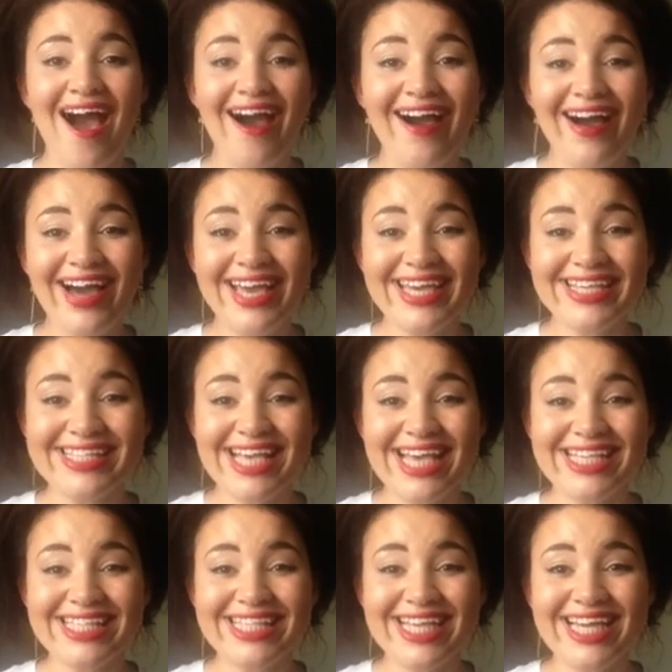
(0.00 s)
Hi, it's
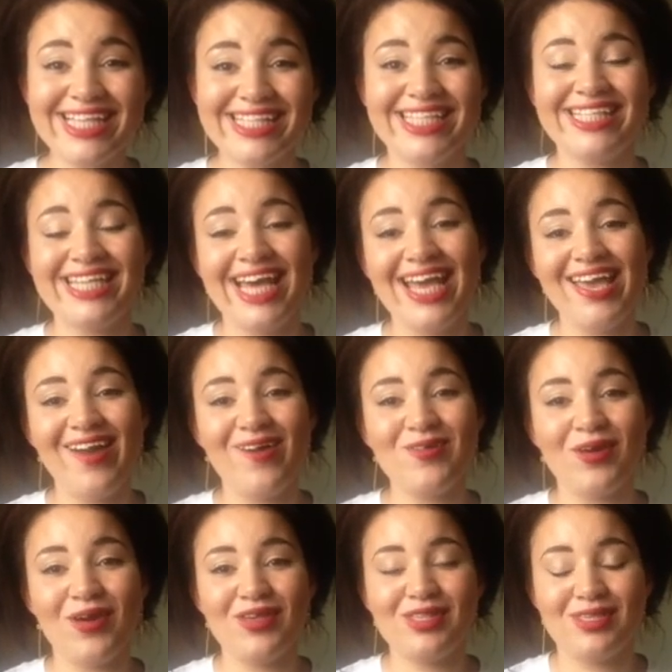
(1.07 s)
Esther. Today I'm
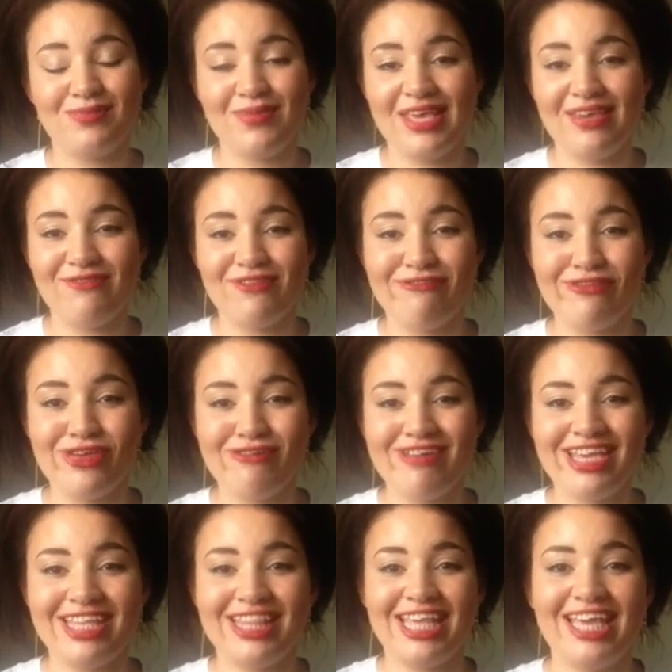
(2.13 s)
going to be
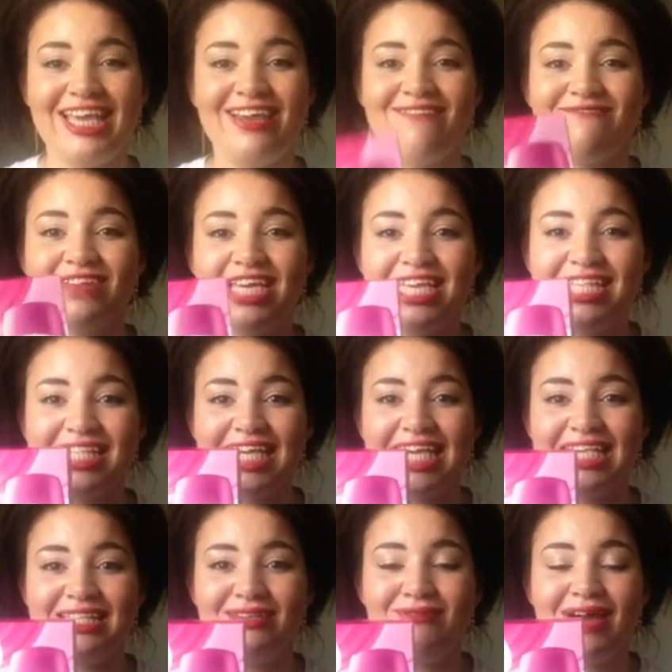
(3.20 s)
reviewing the Veet
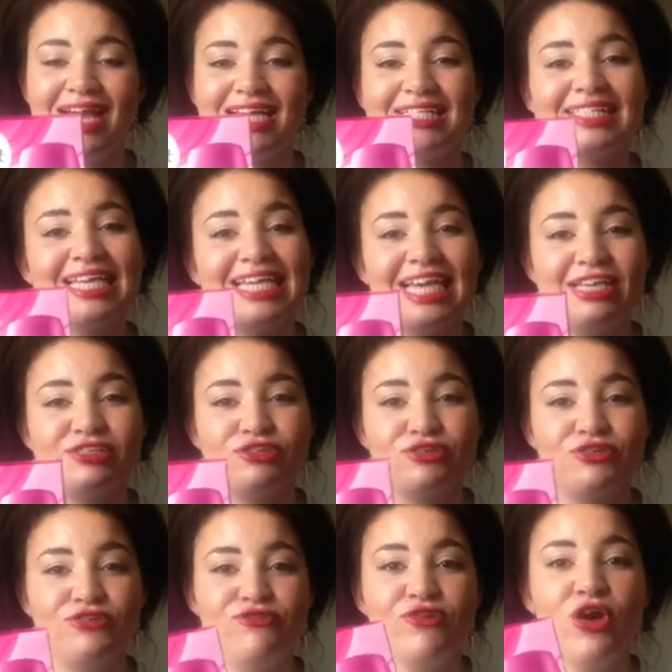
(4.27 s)
Easy Wax
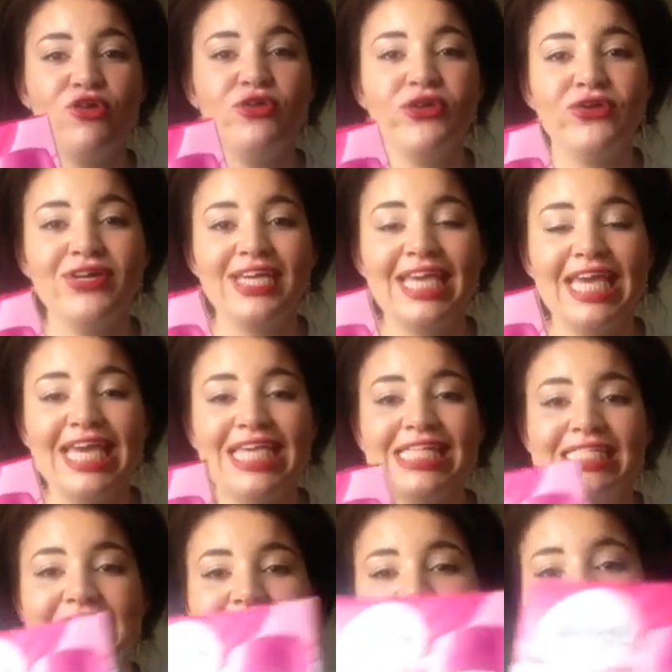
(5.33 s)
Electrical Roll-On Kit.
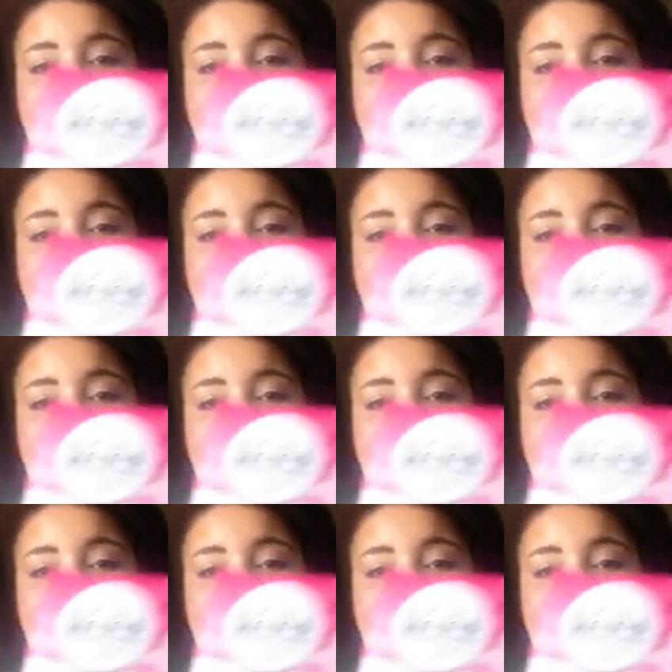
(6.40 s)
Let's